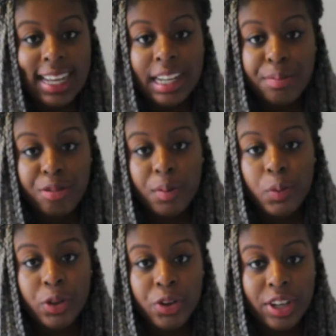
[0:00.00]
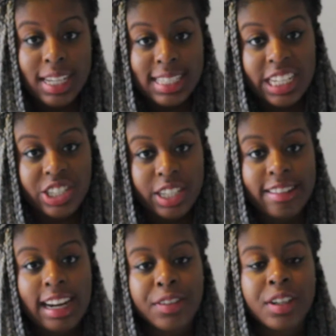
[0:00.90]
had a problem with organisation in
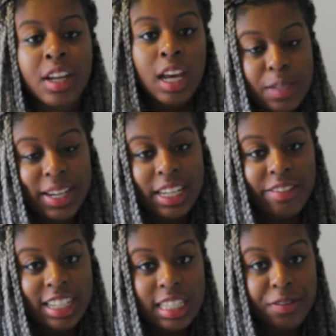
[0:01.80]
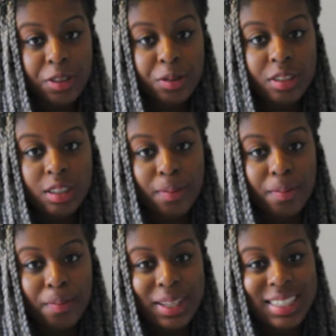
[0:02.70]
year 11. This made it very difficult to
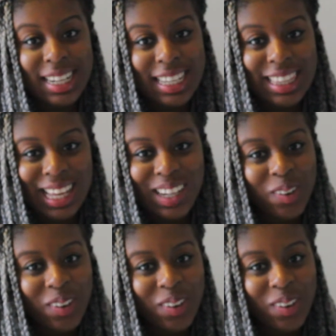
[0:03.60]
miss anything out.